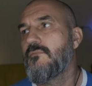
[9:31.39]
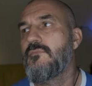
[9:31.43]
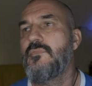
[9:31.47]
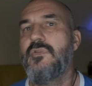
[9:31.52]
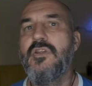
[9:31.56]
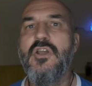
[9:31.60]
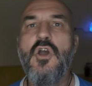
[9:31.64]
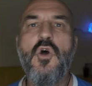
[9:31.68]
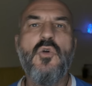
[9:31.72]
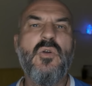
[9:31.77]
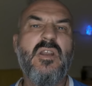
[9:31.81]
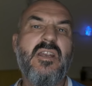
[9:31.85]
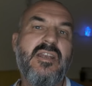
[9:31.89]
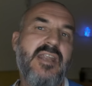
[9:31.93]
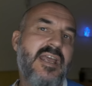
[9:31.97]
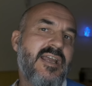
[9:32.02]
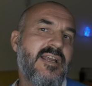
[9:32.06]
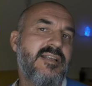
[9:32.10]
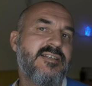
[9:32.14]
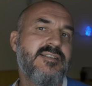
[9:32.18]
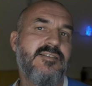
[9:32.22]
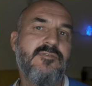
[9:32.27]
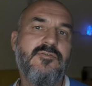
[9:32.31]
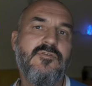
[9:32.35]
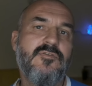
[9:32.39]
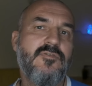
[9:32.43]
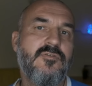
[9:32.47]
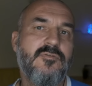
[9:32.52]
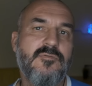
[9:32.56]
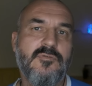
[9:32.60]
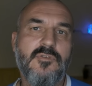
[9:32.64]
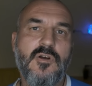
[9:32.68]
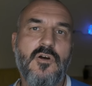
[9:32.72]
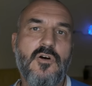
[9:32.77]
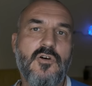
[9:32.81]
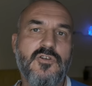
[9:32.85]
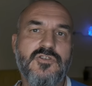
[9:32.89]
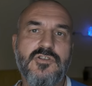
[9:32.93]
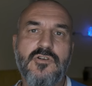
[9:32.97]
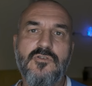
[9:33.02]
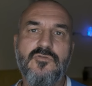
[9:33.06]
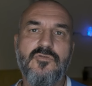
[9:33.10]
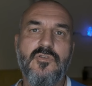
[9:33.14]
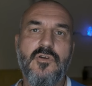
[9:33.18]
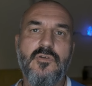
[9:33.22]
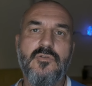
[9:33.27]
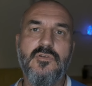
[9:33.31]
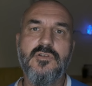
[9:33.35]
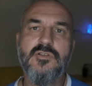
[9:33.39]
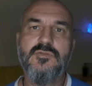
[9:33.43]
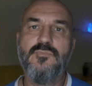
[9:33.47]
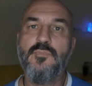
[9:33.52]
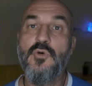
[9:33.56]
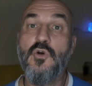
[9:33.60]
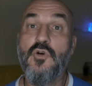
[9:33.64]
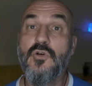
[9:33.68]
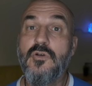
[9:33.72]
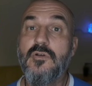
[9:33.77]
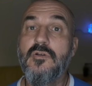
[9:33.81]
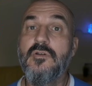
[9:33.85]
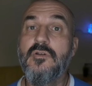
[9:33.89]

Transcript: the only negative, autofocus, but